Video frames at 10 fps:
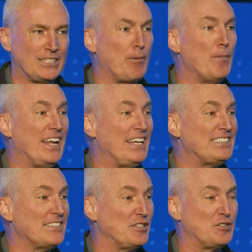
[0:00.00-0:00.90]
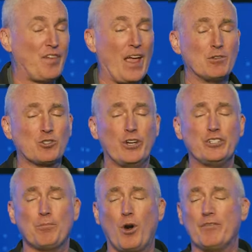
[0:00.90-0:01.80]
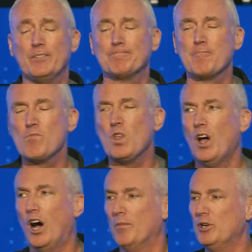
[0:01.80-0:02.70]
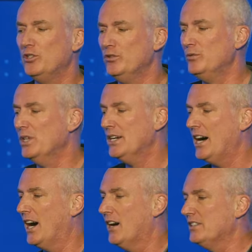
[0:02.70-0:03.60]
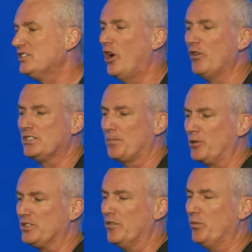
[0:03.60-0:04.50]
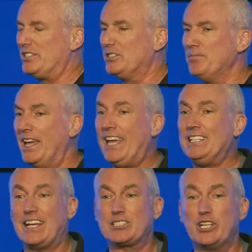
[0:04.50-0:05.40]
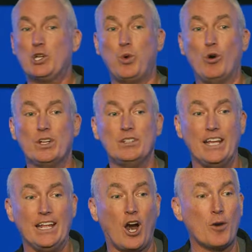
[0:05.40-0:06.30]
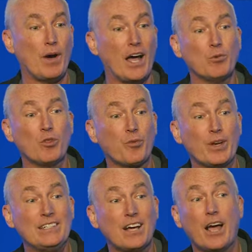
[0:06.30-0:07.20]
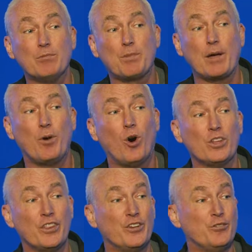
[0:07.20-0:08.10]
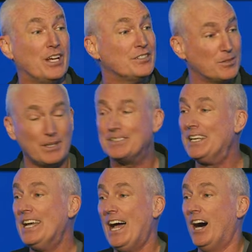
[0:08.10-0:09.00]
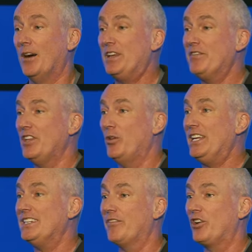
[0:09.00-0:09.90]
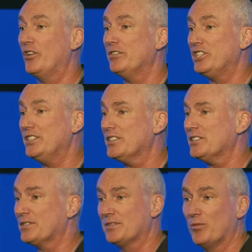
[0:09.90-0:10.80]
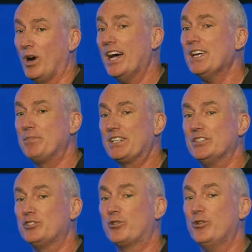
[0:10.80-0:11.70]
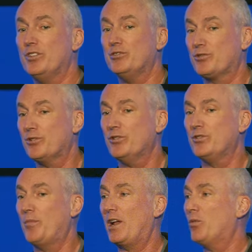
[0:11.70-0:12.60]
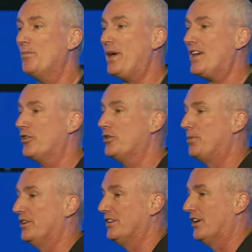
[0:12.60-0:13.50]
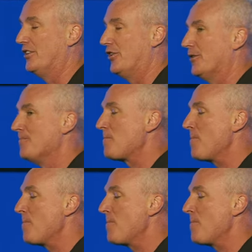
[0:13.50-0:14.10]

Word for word: So, Epimenides is this famous Cretan prophet um, who uh, is known as a person of wisdom. He's actually quoted in our Bible three times by Paul in the New Testament, um, even though he had never heard of Jesus. Why? Because truth is truth, no matter what banner you put it under.